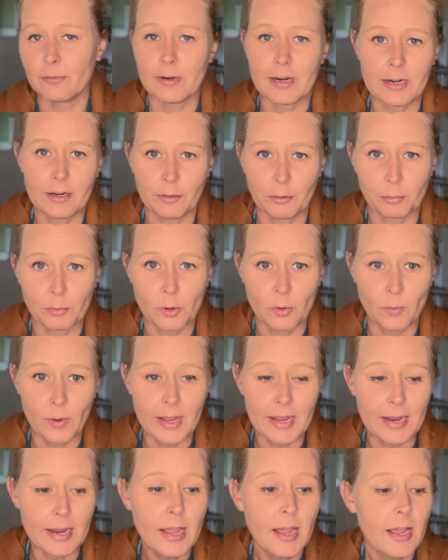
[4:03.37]
ready to throw
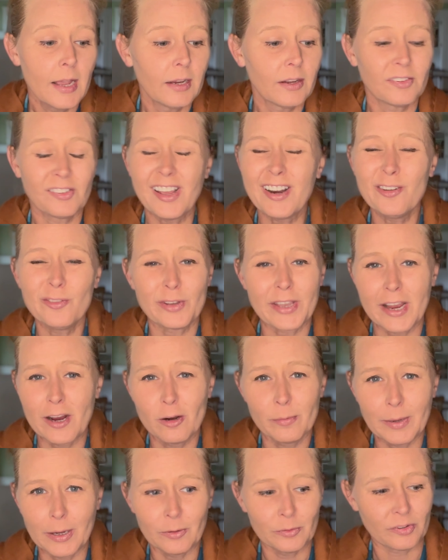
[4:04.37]
away? Because I don't care
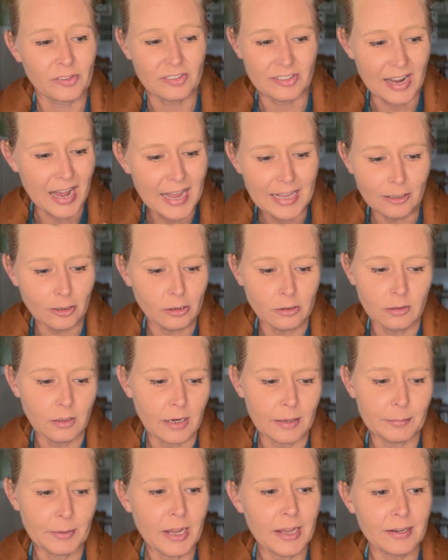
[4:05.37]
about style.
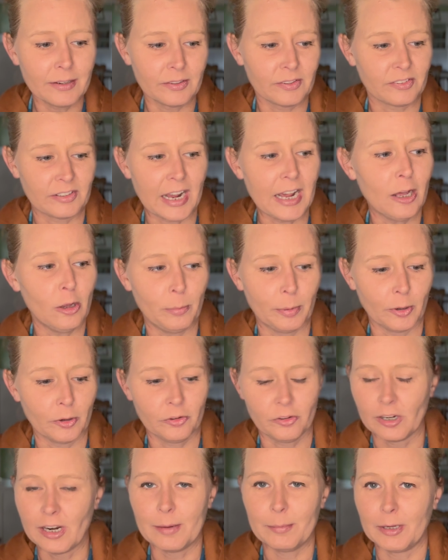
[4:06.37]
I'm not a style
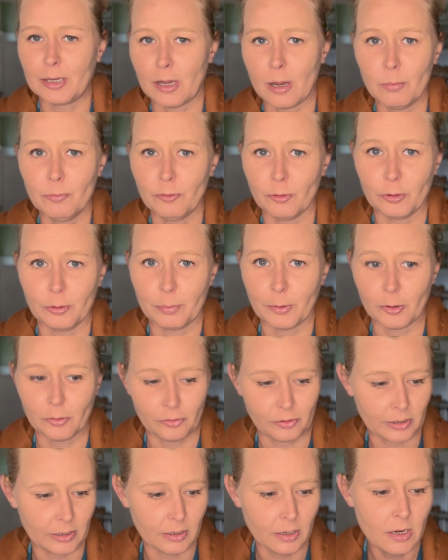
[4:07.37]
person, I'm a comfort
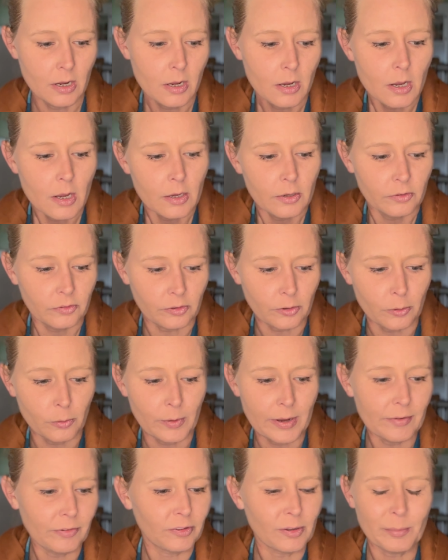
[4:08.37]
person. So
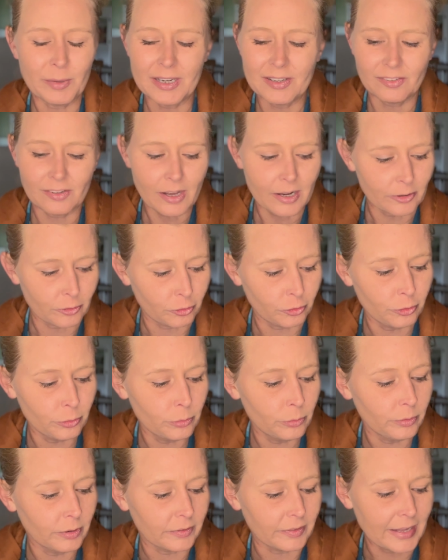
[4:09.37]
if somebody's got a
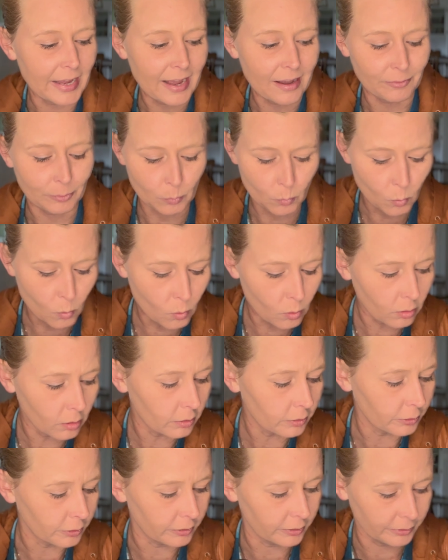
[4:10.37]
shoe that they haven't
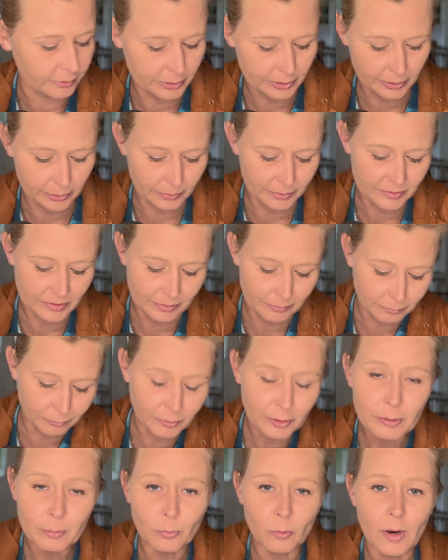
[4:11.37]
worn or, you know, it didn't
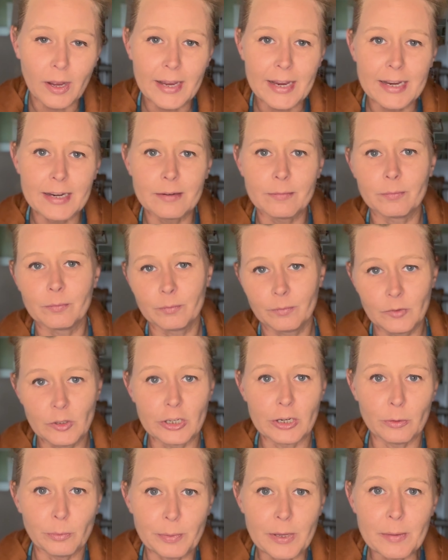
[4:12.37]
fit them right, you
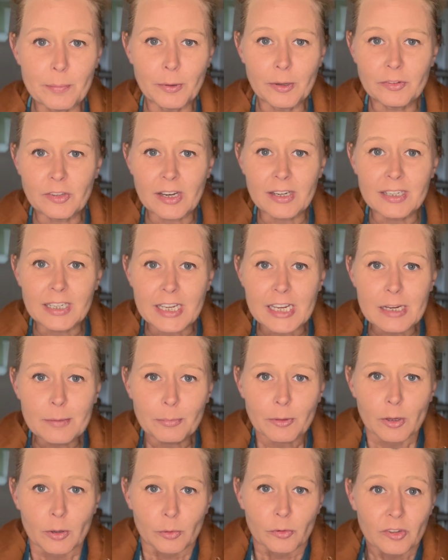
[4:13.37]
know, people tend to keep
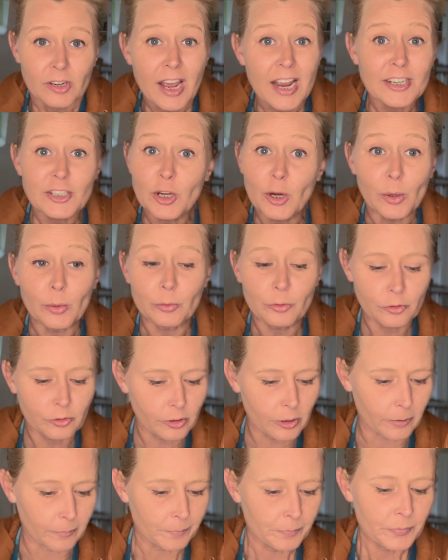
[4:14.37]
those and I don't.
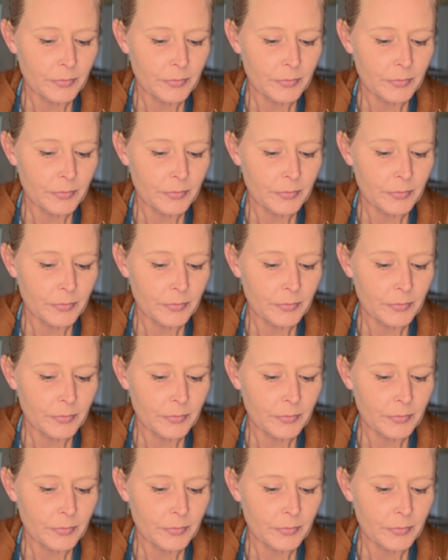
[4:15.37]
So,